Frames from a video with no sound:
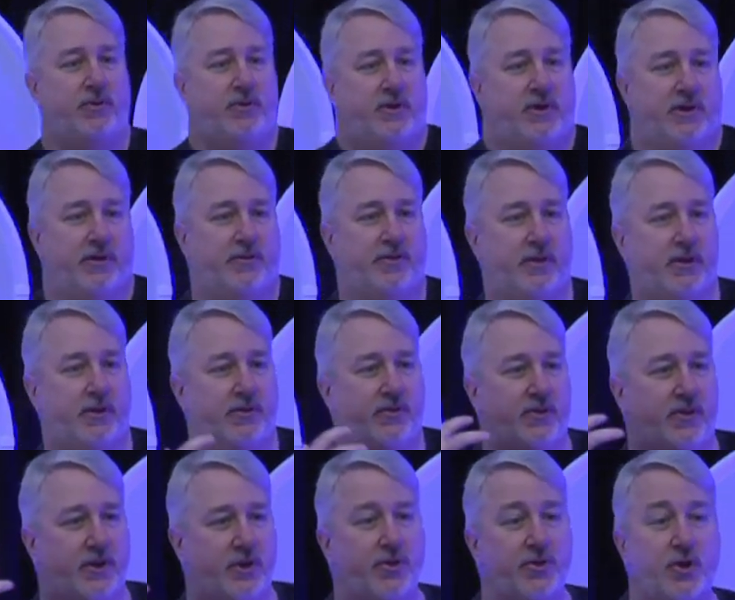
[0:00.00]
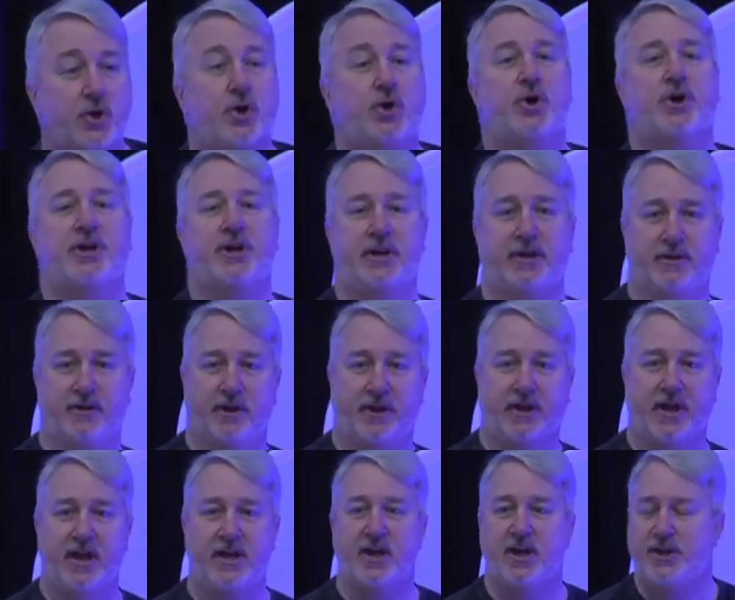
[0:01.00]
the, the, the, the, cookie,
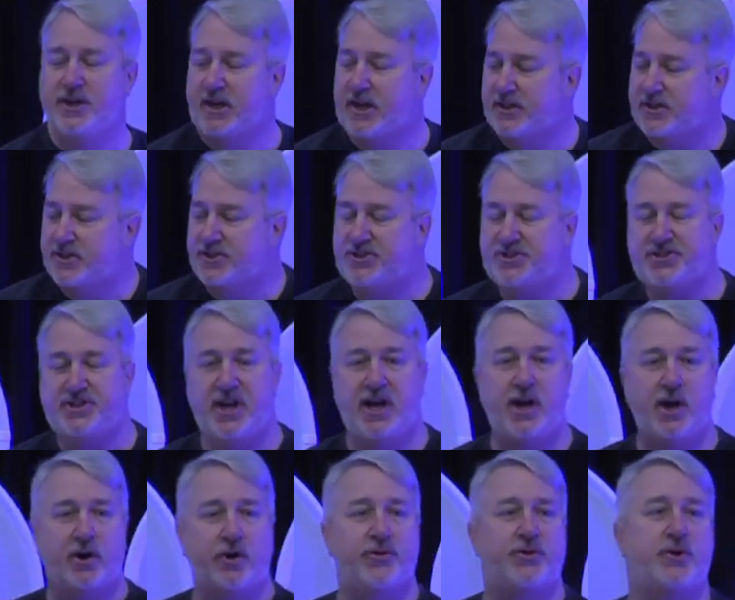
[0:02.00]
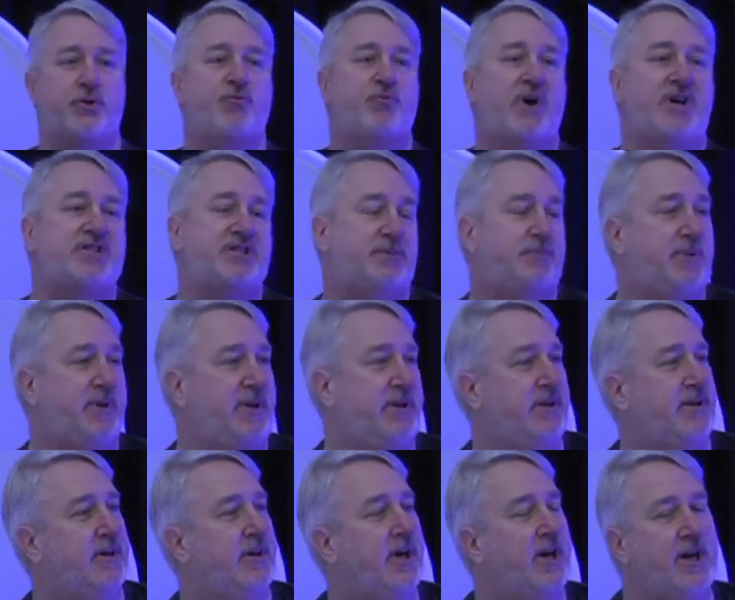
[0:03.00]
okay? You get to share the recipe.